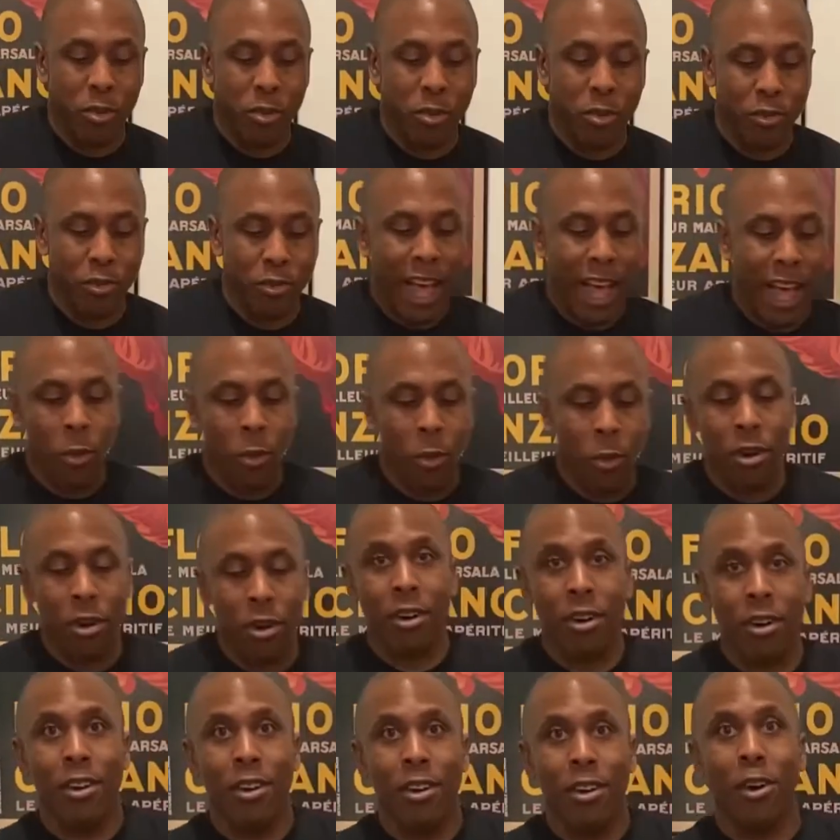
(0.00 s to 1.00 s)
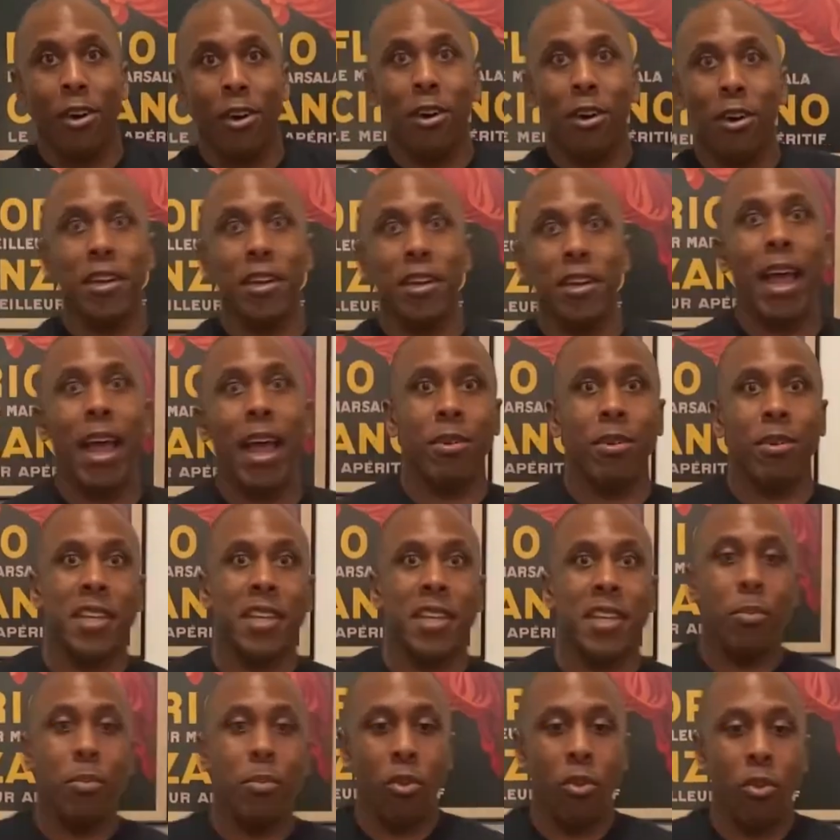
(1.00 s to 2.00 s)
to put flour on our
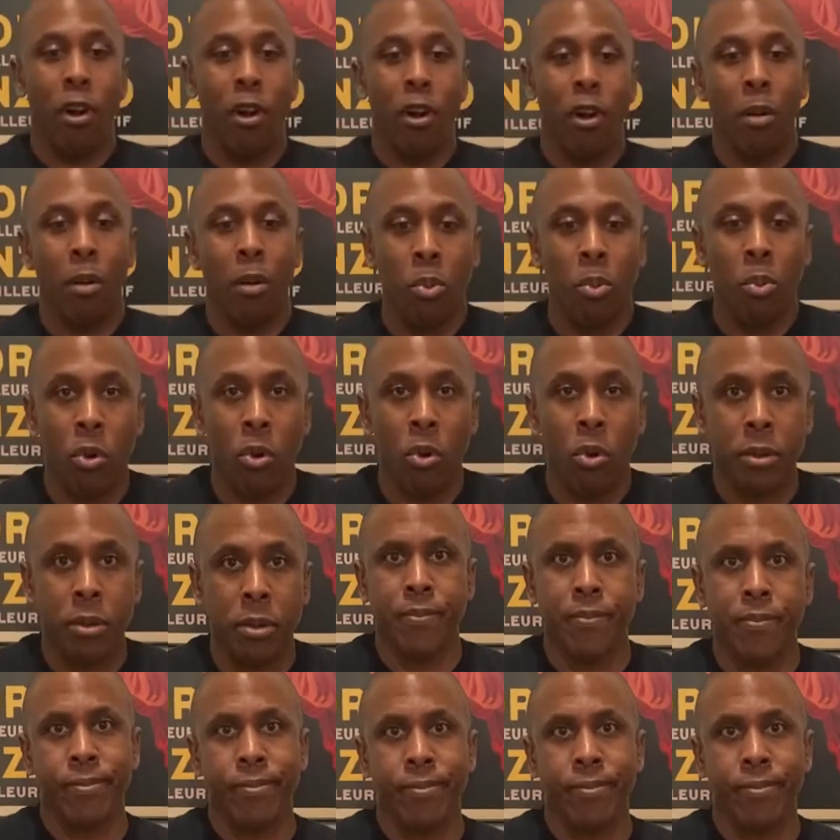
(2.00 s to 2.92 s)
table or our board.